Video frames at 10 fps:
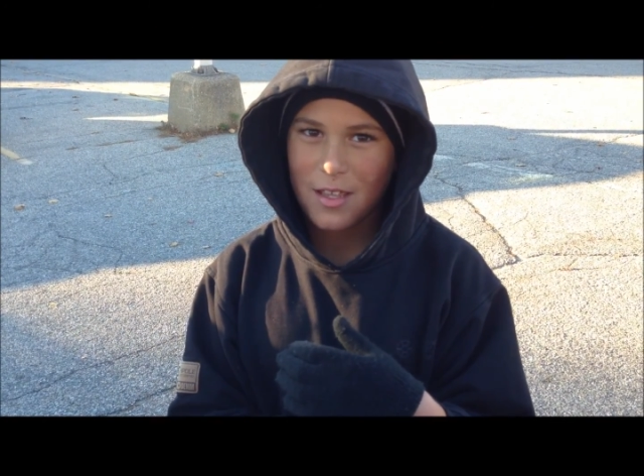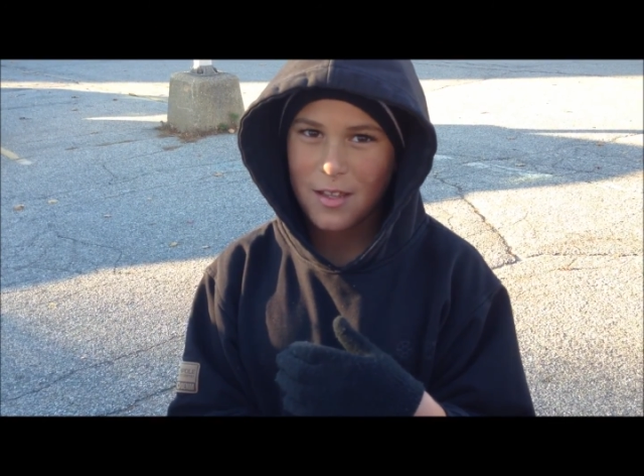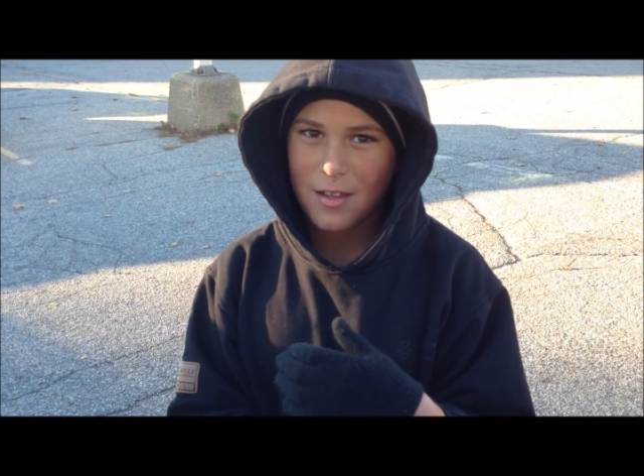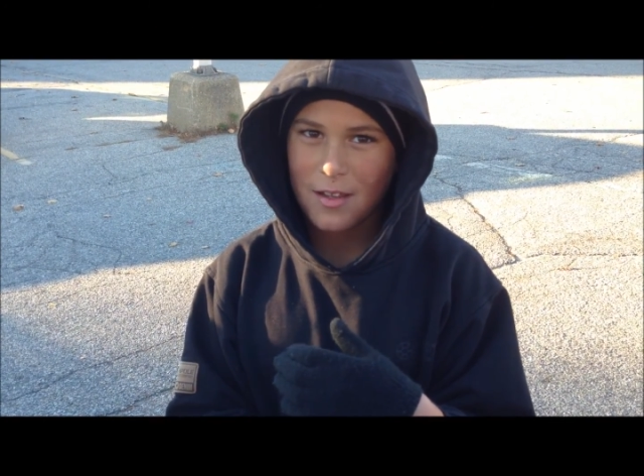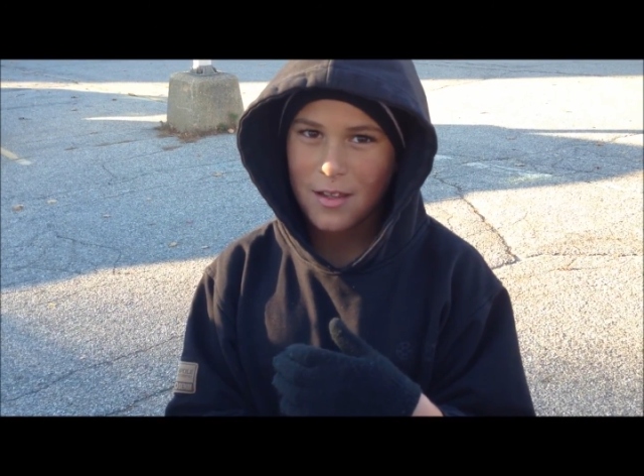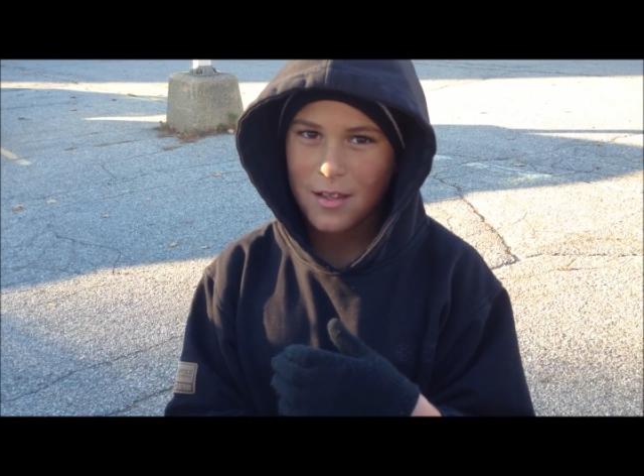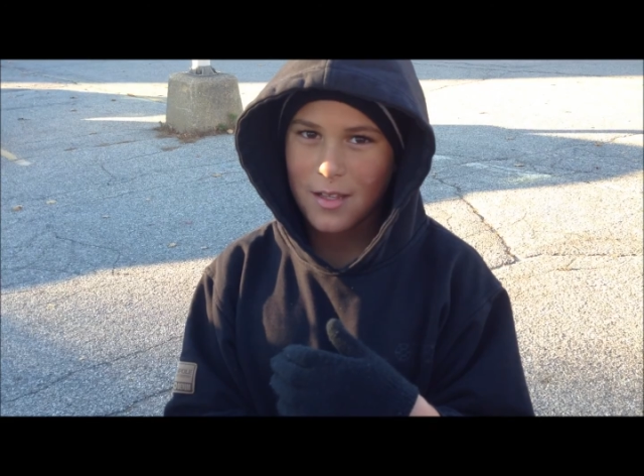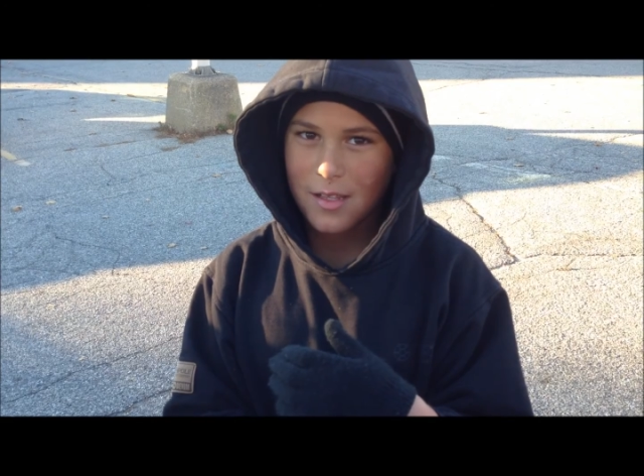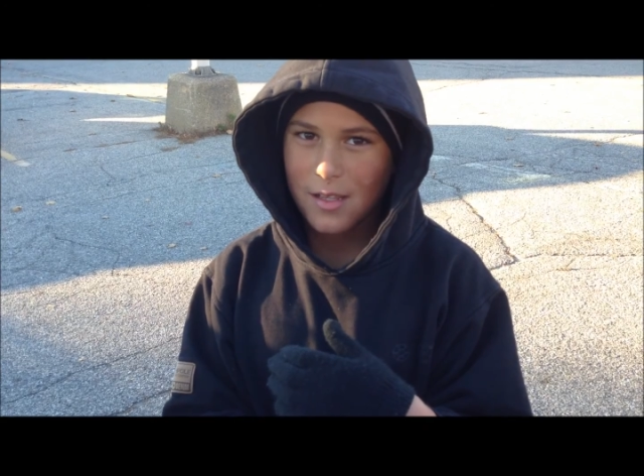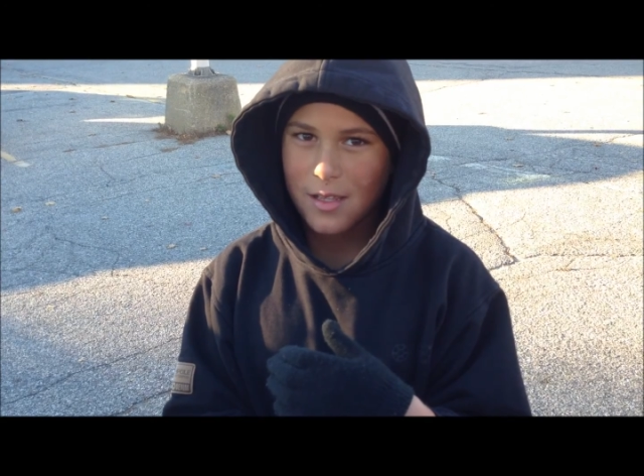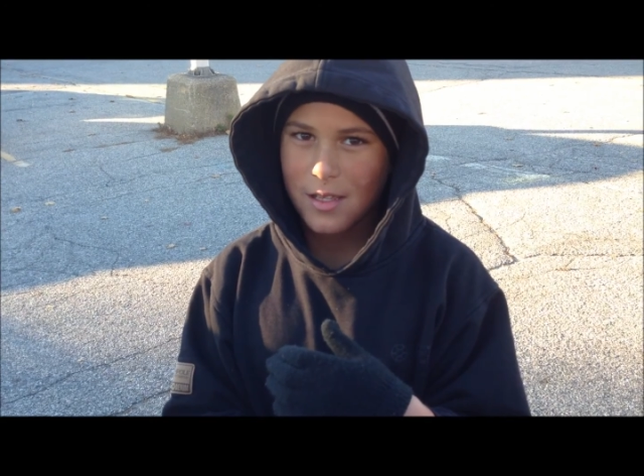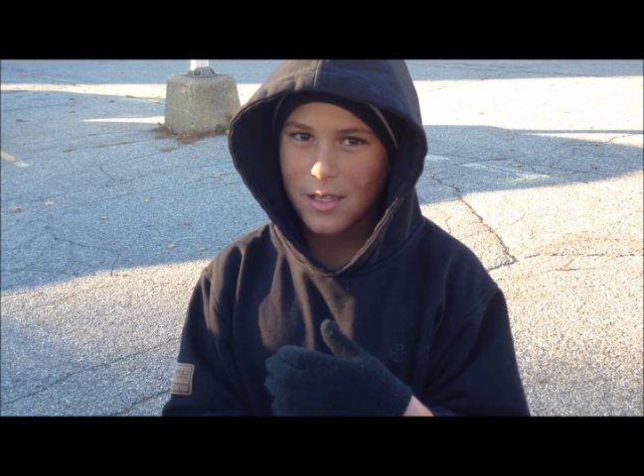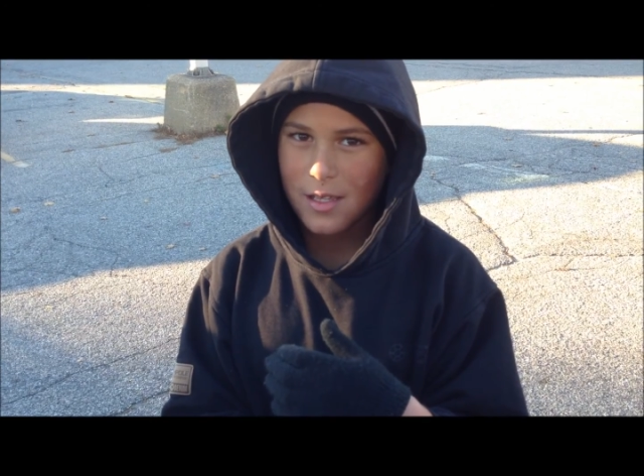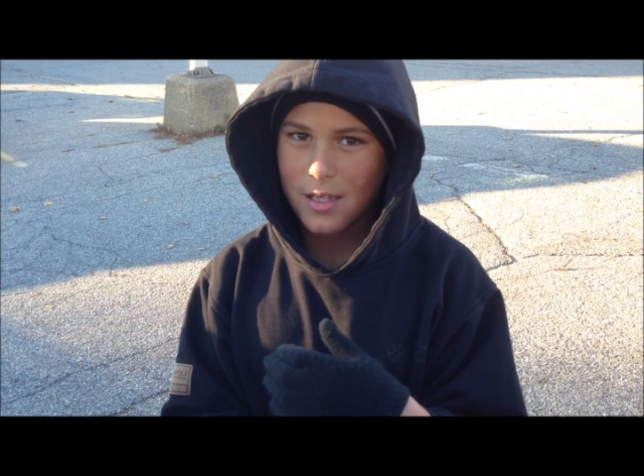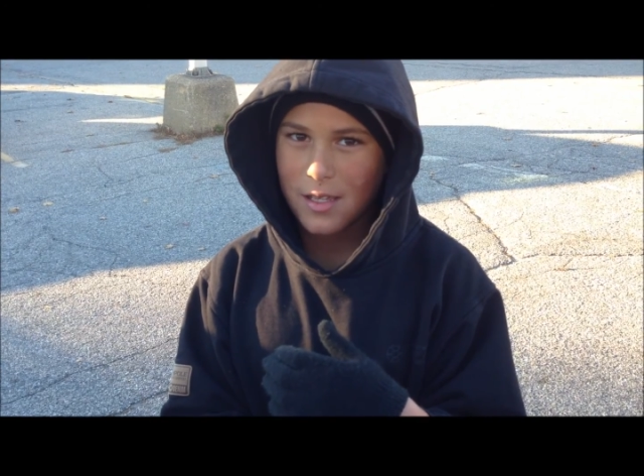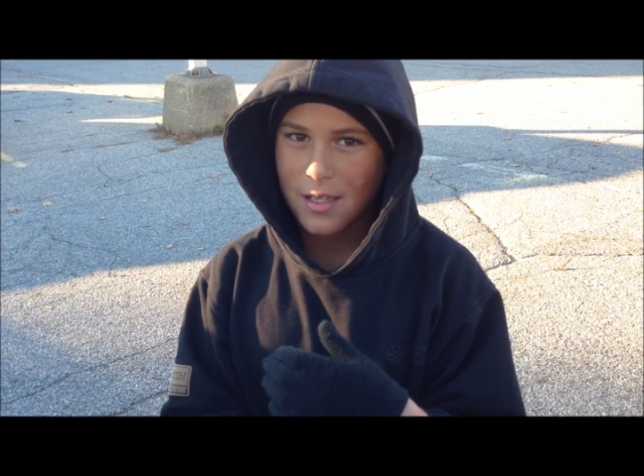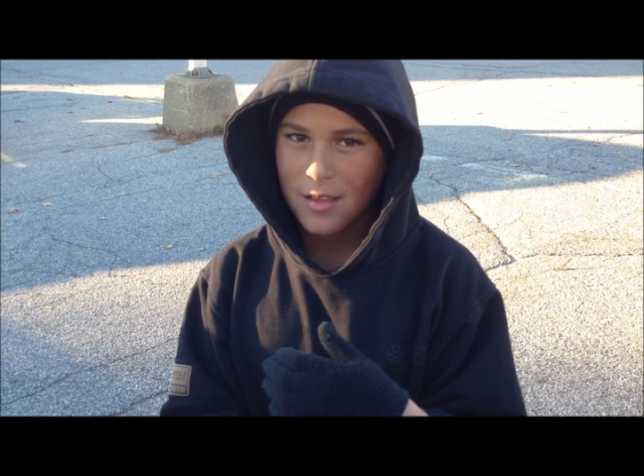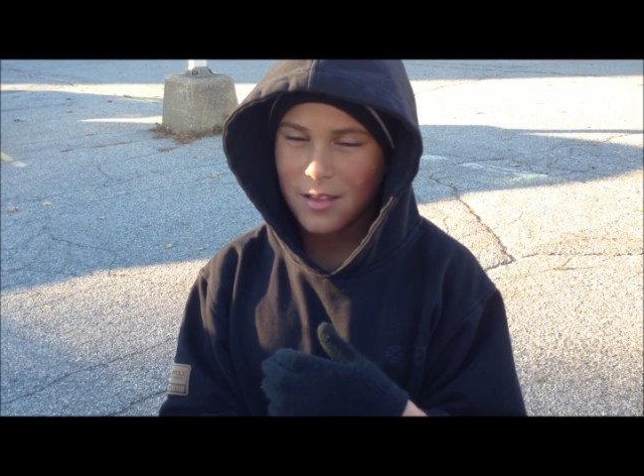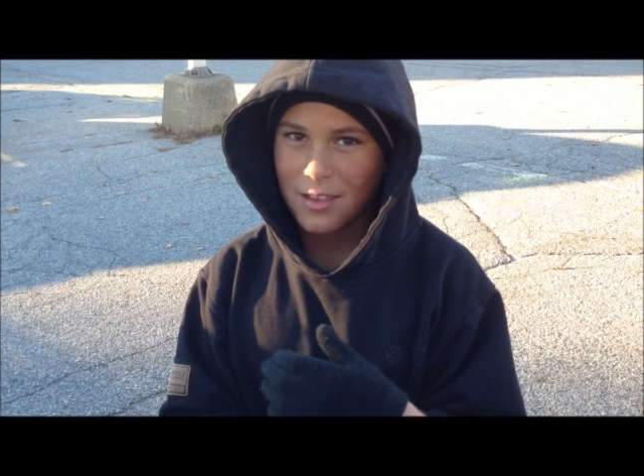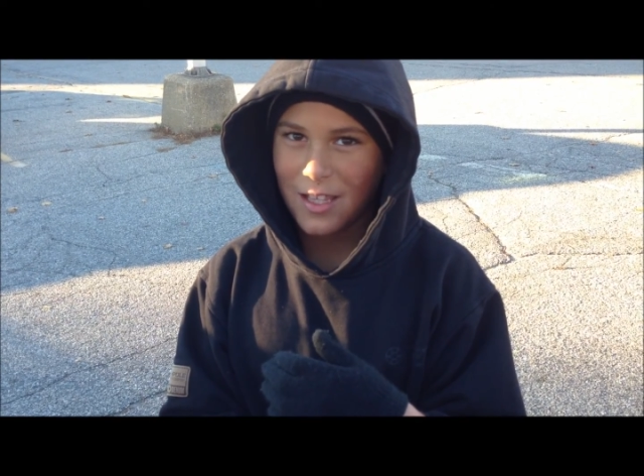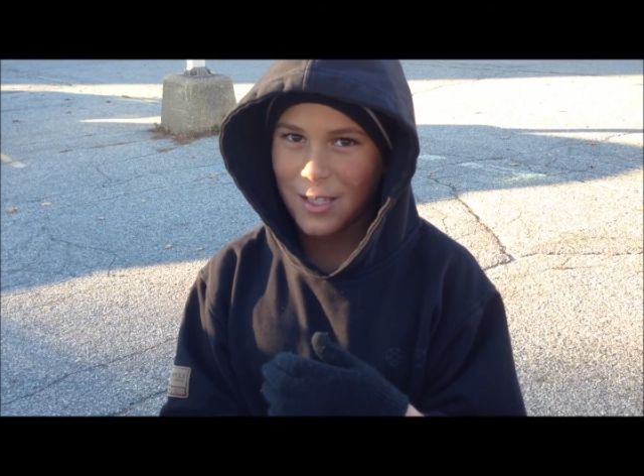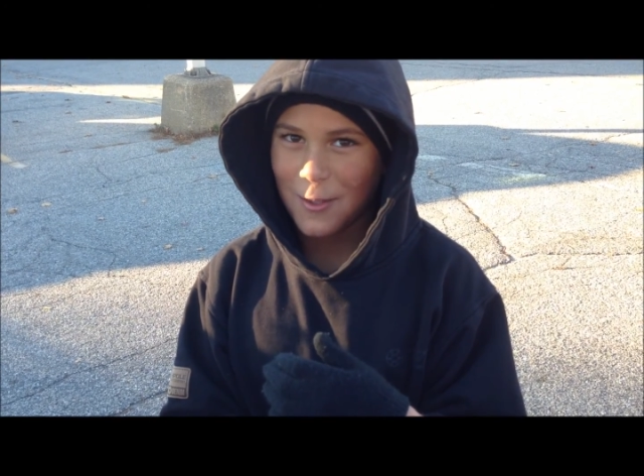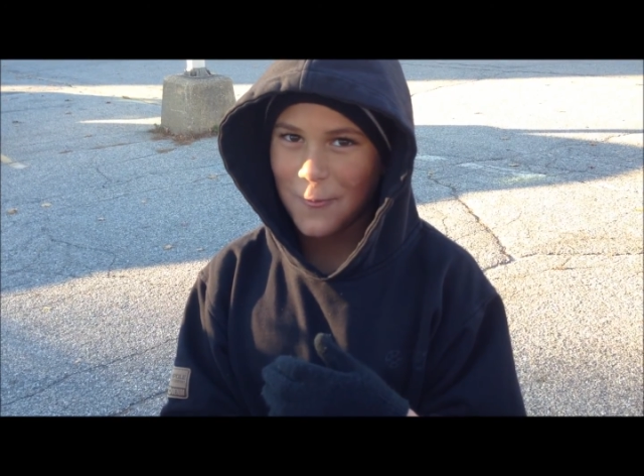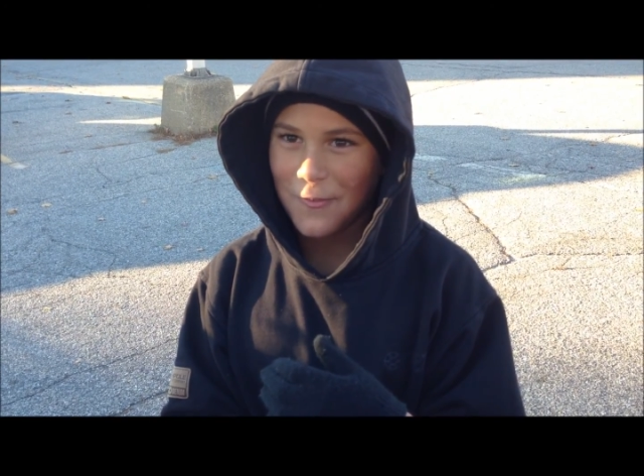you for giving my every sin. Thank you for